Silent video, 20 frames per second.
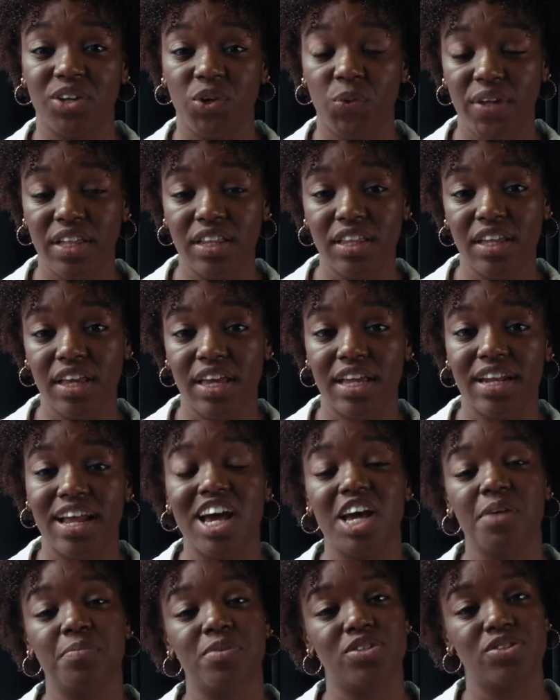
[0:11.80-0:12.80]
Queeley, and I
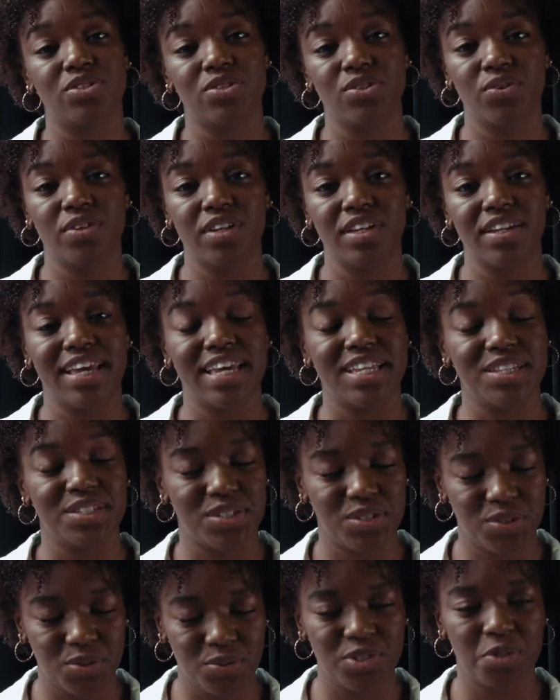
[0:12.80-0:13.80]
am a student and
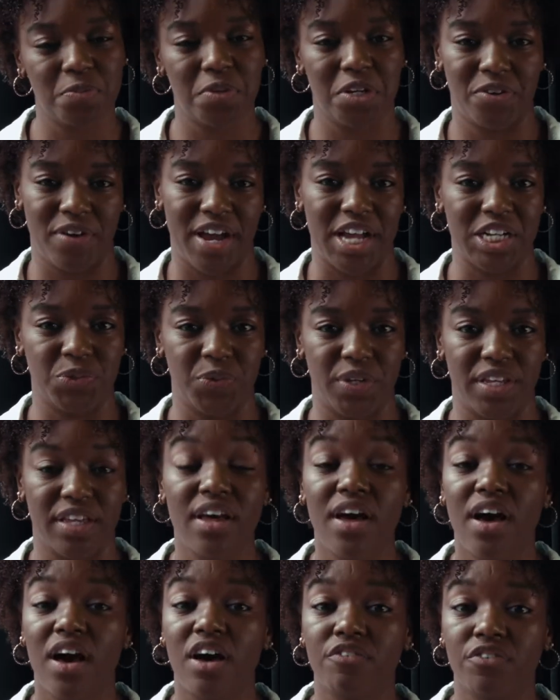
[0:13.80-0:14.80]
soon-to-be graduate
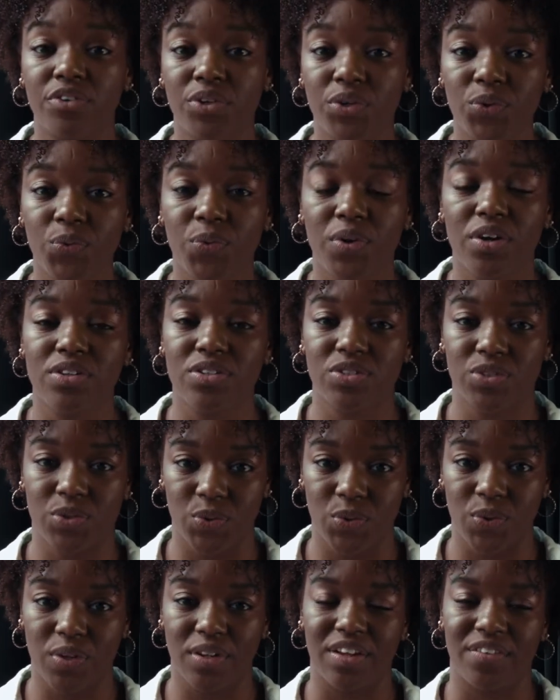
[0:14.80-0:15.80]
of New World
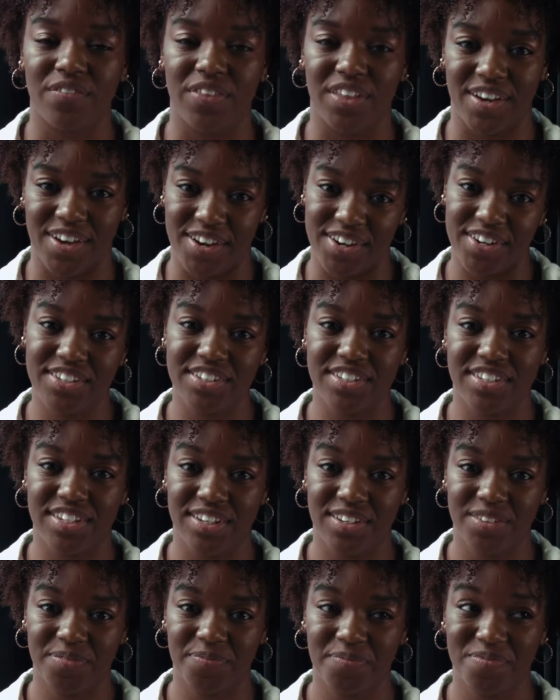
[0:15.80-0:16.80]
School of the Arts.
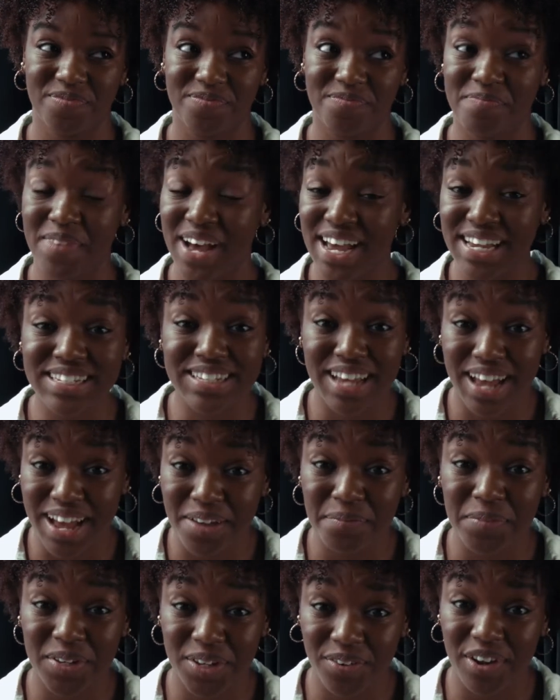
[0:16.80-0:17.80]
My
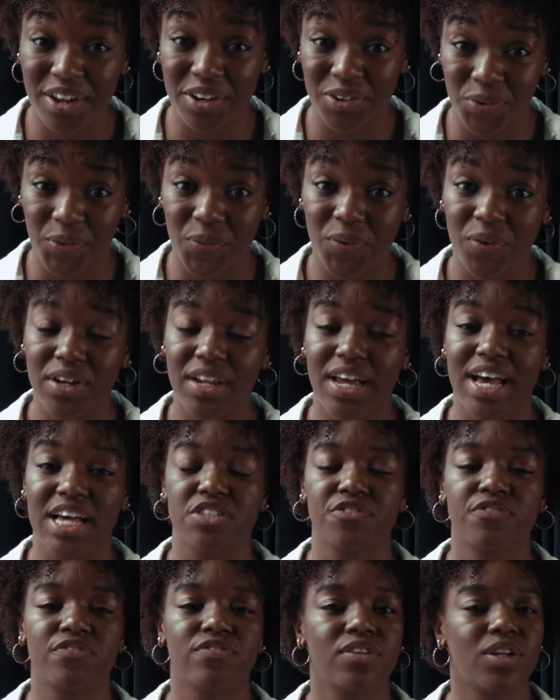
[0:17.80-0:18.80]
time here at New World
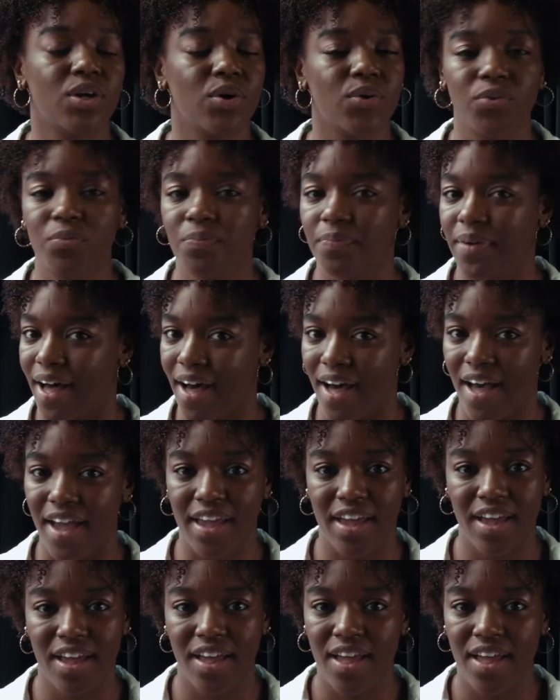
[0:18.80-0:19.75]
has flown by.